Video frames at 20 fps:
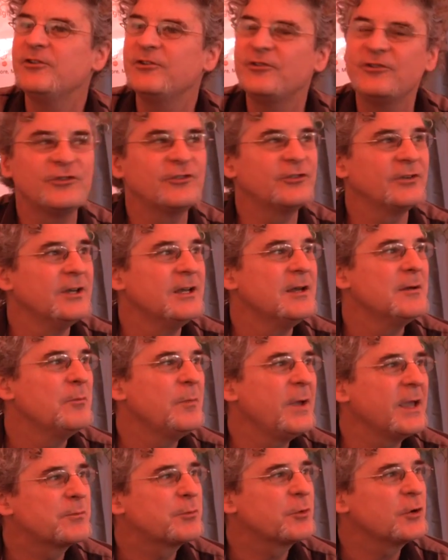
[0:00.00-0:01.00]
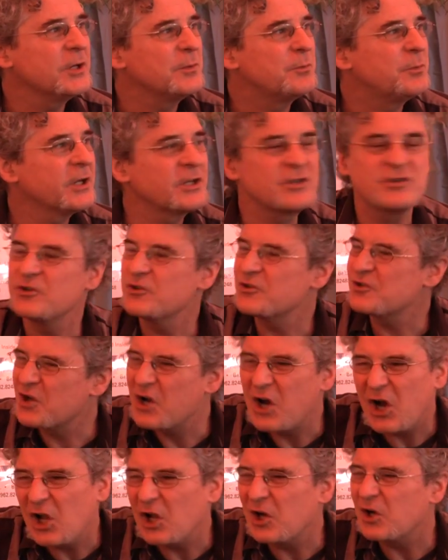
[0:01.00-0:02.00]
to just make pretty pictures,
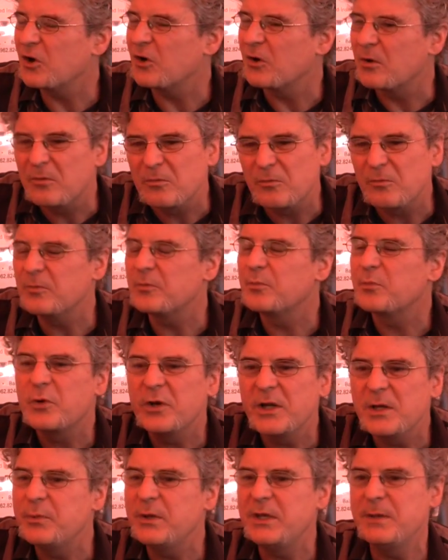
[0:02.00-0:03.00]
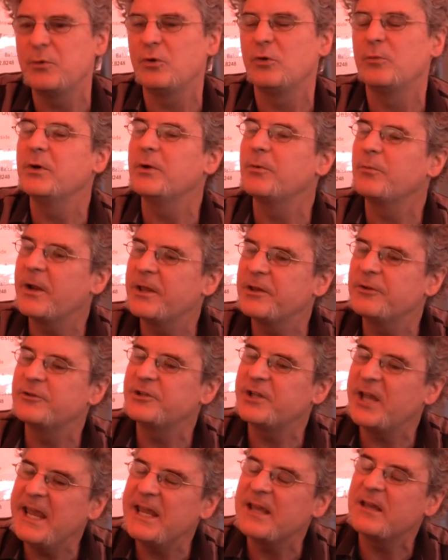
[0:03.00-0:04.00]
color, or pretty people, but rather
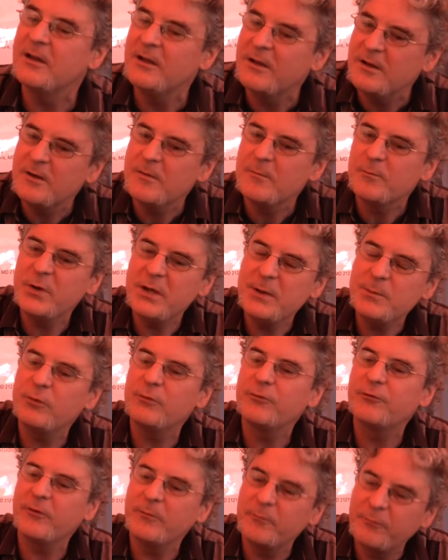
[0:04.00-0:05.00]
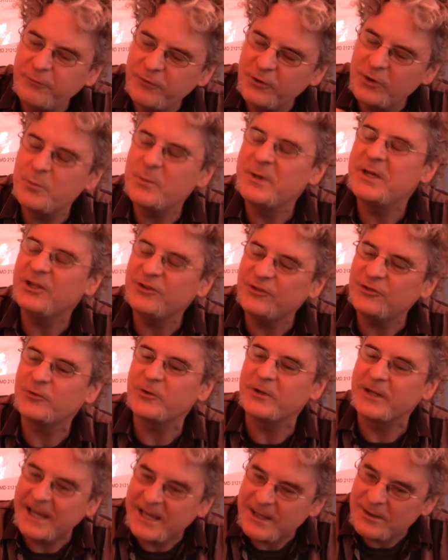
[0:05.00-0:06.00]
take people from film
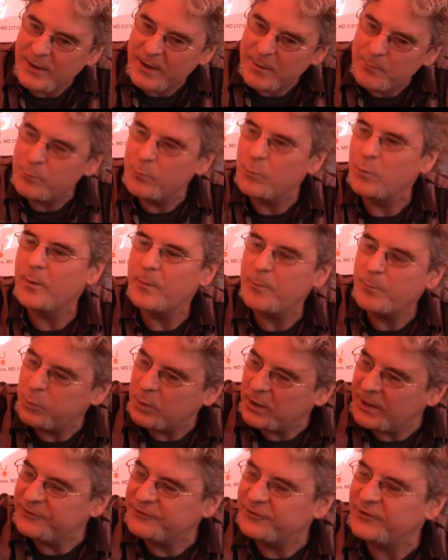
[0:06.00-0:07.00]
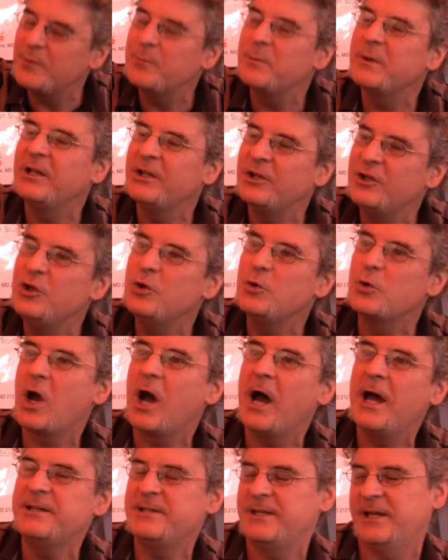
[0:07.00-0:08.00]
history and place them in a new
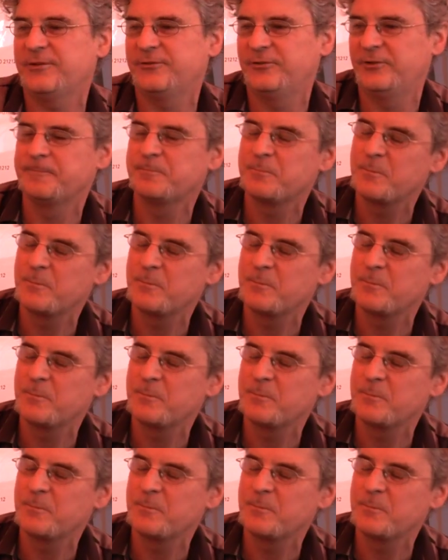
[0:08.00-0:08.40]
context.